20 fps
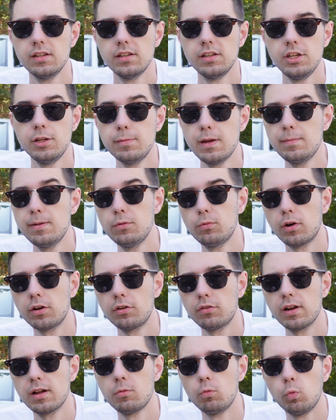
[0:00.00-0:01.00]
You may be
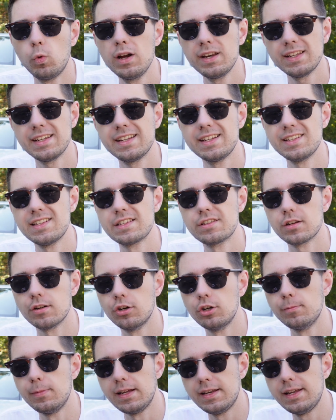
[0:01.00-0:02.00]
wondering, what is
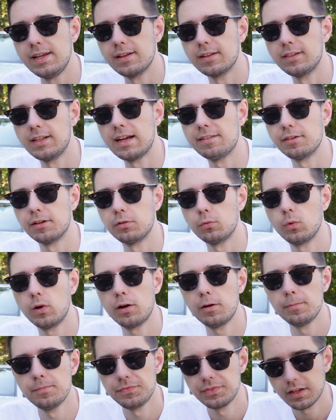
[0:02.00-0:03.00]
OBDeleven?
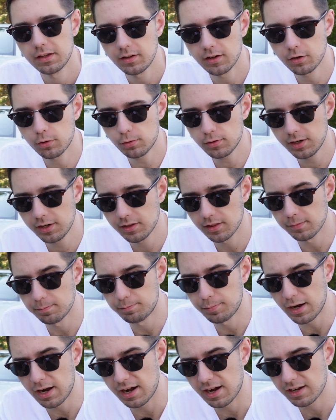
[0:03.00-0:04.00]
Well, according to the
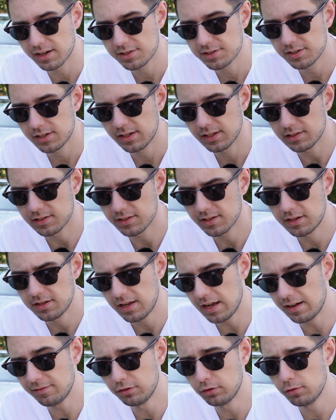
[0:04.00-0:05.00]
box, it's an
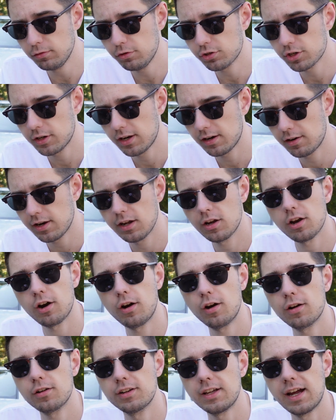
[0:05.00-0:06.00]
evolutionary
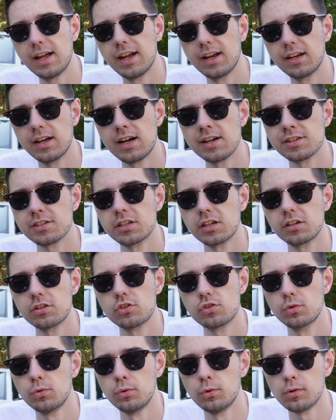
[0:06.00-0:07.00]
car diagnostic
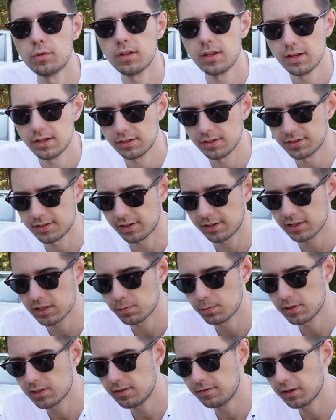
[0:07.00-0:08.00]
tool designed
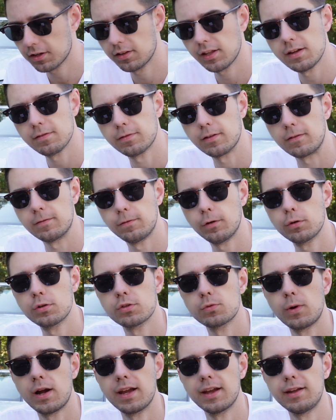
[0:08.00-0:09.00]
specifically for
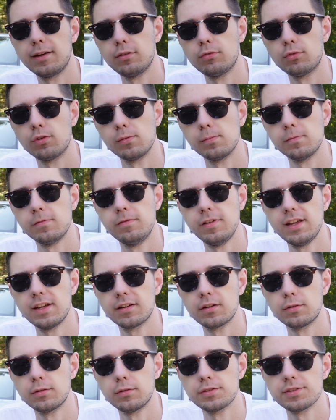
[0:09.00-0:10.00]
Volkswagen Group
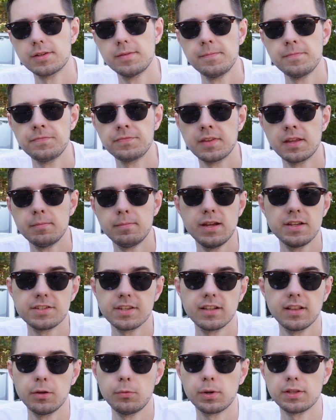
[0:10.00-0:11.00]
vehicles.
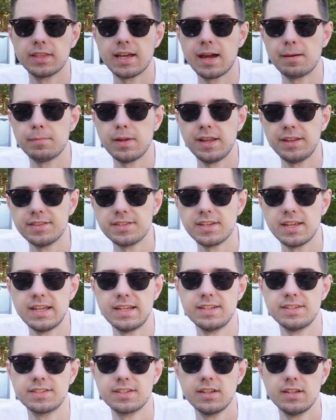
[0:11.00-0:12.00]
Basically what that means
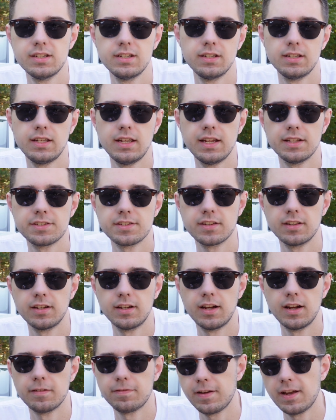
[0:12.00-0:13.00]
is it's
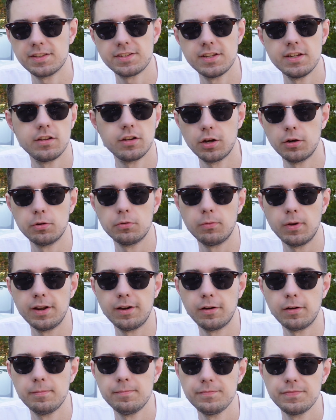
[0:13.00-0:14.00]
a fancy code
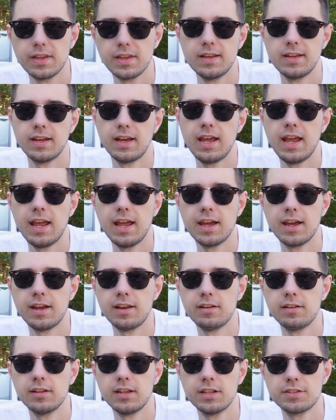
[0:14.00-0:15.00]
reader,
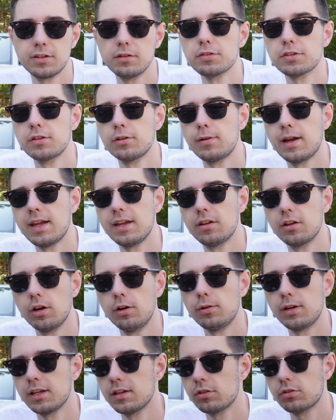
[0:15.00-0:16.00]
and it's also a
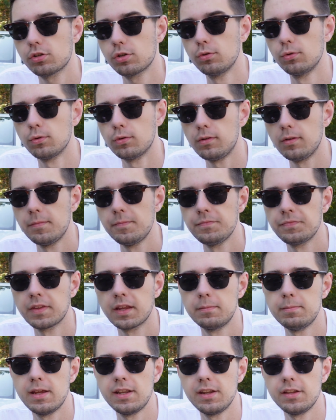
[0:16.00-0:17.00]
coding tool,
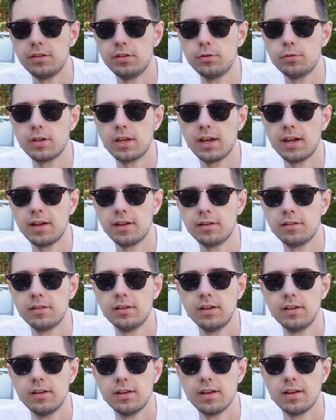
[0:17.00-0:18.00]
meaning you can
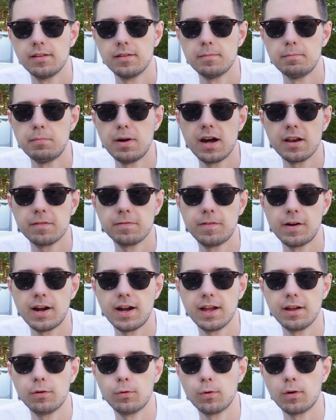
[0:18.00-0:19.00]

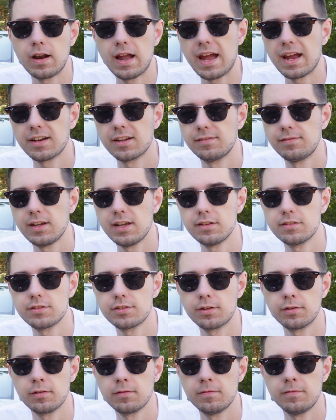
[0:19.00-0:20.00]
modify or activate
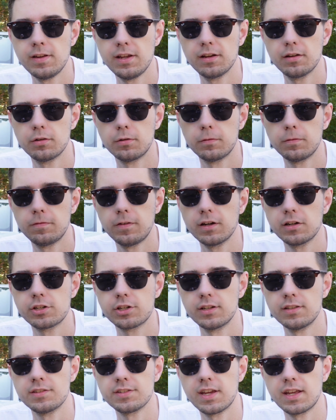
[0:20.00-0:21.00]
certain vehicle
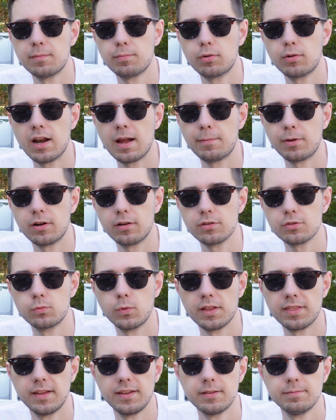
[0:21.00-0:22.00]
functions and parameters
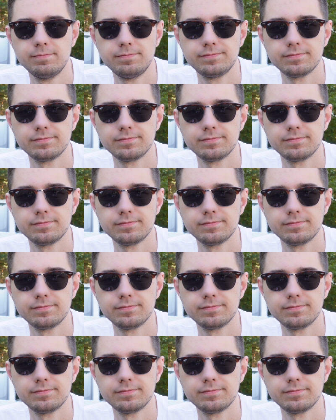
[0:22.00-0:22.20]
with it.